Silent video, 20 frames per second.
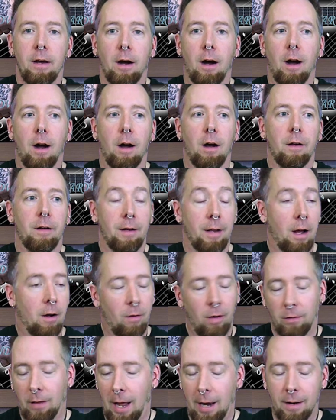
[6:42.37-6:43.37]

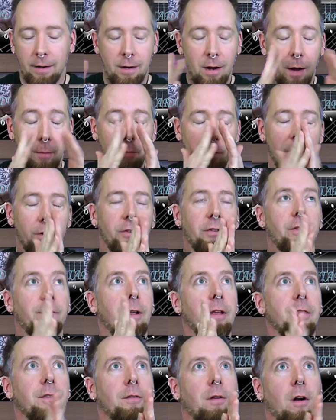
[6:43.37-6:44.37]
Now a lot of numbers
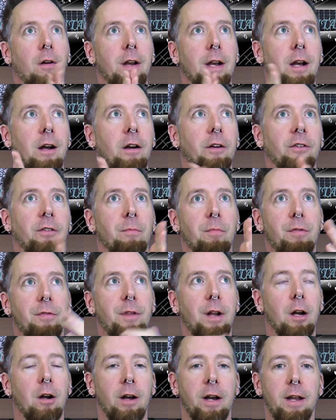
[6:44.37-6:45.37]
getting thrown in here and some
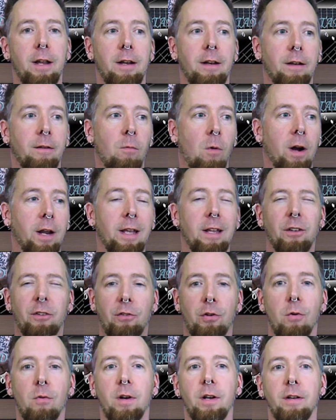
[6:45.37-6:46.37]
theory. Didn't want to get
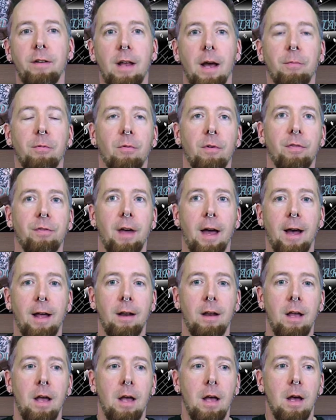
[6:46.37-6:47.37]
too into depth with
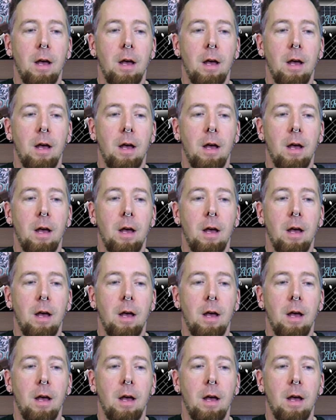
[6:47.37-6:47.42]
that.